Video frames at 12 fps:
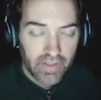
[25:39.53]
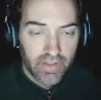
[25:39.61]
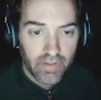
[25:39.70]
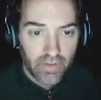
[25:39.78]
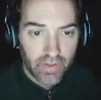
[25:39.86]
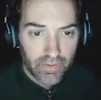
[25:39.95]

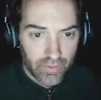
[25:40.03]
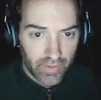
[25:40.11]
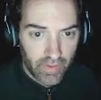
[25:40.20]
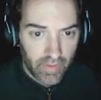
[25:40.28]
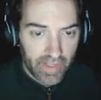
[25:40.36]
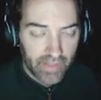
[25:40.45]
You control
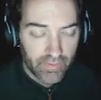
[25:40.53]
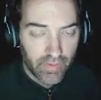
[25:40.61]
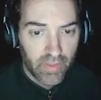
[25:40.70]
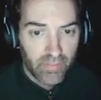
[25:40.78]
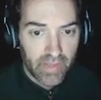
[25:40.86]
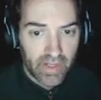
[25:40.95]
the lance
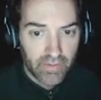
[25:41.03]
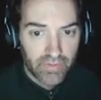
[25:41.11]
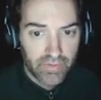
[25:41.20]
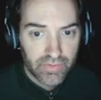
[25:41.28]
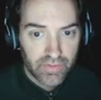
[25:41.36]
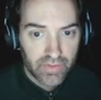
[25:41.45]
with the
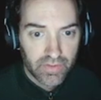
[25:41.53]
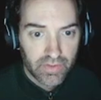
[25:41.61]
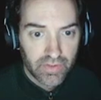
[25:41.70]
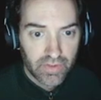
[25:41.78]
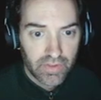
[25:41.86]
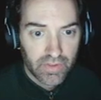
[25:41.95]
mouse.
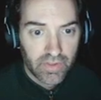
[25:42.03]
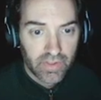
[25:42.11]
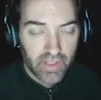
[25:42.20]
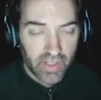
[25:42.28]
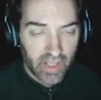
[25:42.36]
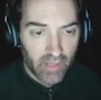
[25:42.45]

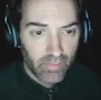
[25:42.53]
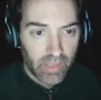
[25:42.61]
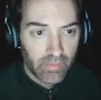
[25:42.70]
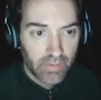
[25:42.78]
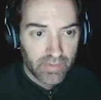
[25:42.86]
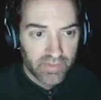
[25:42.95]
It kind of
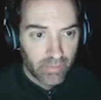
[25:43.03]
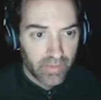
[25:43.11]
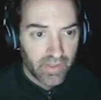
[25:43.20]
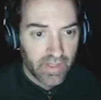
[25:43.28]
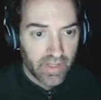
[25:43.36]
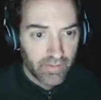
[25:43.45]
bobbles up
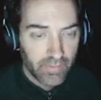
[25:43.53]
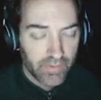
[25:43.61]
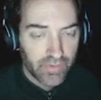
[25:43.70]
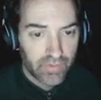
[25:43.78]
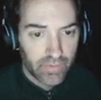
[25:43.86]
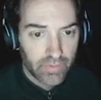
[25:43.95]
and down, which
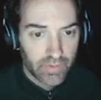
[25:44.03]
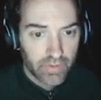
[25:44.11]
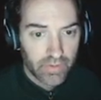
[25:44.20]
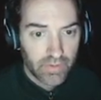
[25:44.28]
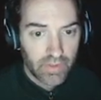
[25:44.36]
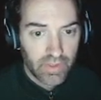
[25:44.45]
is
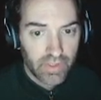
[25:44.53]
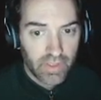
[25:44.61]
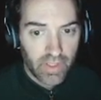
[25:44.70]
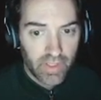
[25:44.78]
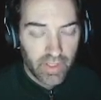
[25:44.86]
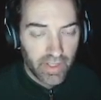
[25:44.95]
cool.
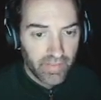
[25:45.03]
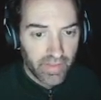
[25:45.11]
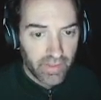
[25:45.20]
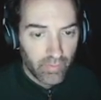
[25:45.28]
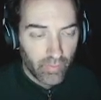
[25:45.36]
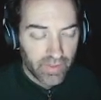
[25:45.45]
And
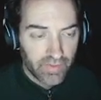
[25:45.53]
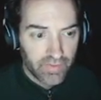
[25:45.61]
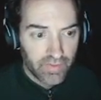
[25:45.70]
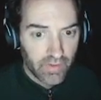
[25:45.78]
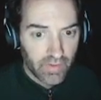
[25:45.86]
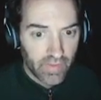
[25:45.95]
then
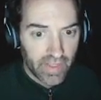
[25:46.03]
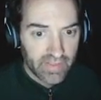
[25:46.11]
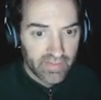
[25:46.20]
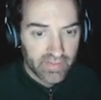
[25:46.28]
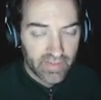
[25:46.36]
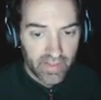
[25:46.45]
once your
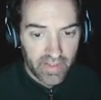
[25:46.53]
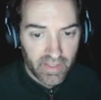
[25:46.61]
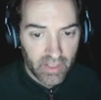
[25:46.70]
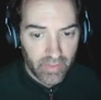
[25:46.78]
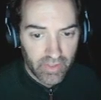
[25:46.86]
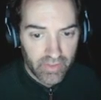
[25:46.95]
lance is on the
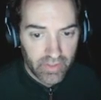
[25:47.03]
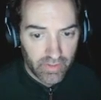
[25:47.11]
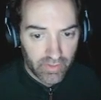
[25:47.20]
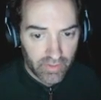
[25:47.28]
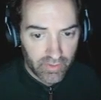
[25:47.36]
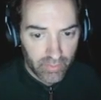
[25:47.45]
enemy
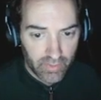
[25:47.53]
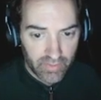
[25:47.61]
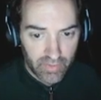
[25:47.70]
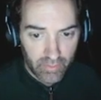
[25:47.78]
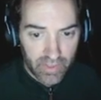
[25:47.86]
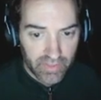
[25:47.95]
shield, you're supposed
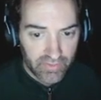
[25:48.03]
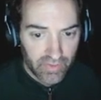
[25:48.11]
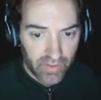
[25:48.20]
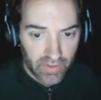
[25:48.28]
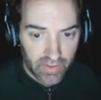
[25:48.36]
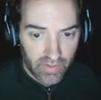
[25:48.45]
to press
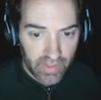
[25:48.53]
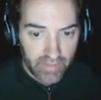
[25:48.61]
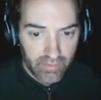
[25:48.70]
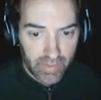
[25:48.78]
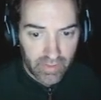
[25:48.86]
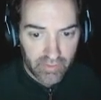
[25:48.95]
your
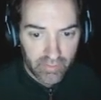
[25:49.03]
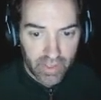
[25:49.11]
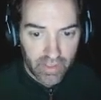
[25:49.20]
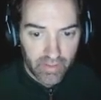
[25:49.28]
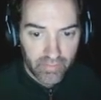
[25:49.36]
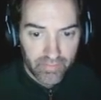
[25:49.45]
left mouse
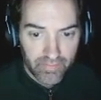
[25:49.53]
button.